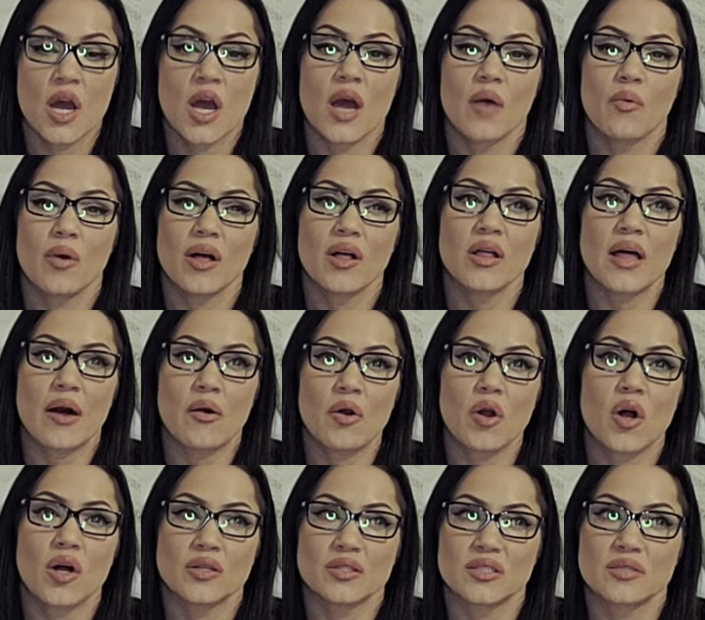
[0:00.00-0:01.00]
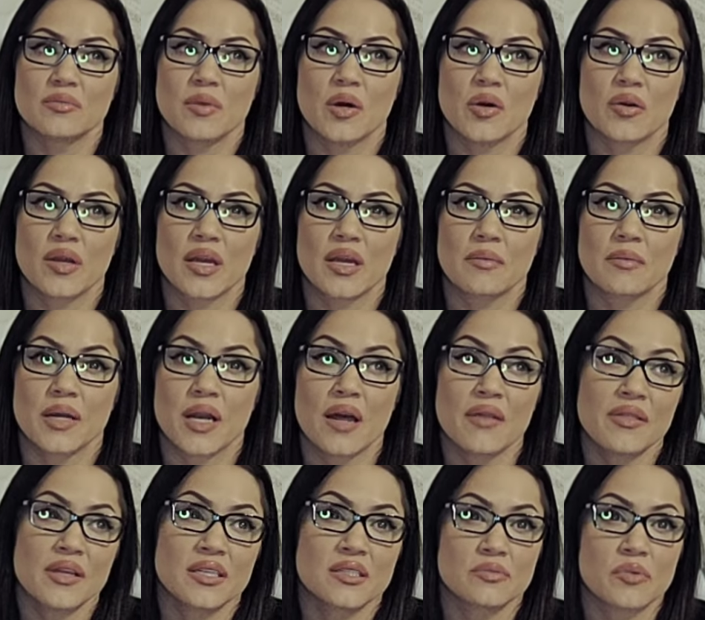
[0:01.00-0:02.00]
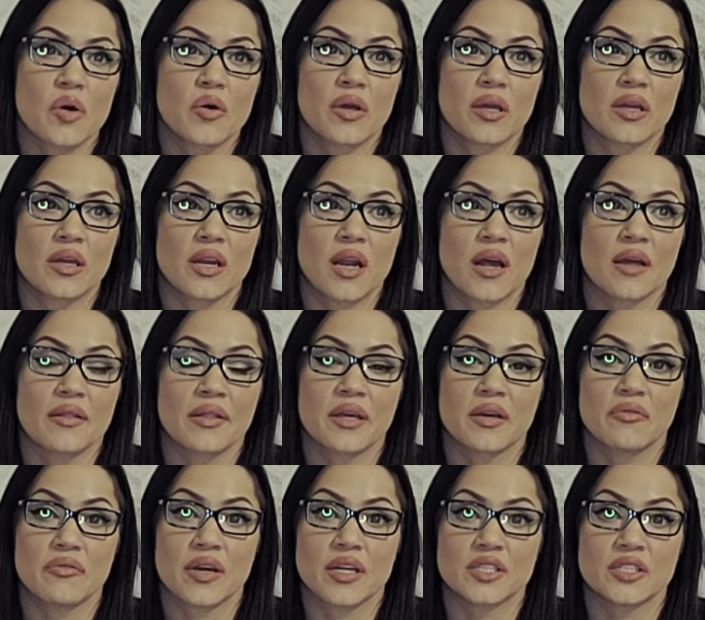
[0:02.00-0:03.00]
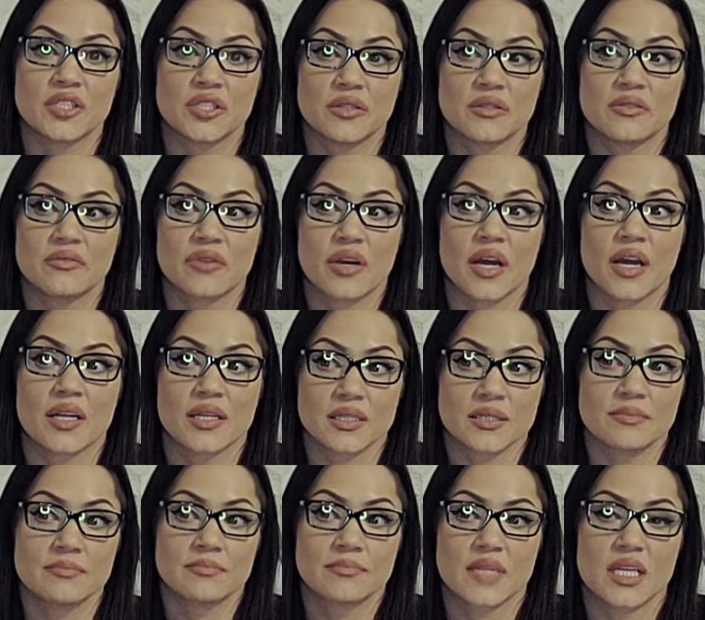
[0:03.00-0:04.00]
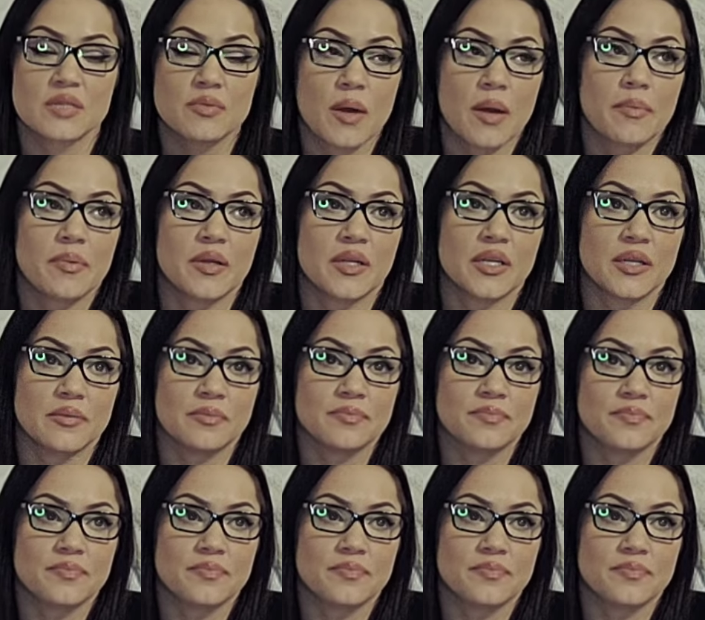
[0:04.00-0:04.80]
Well, alcohol and smoking, but I think smoking can highly affect you. In fact, that's my opinion.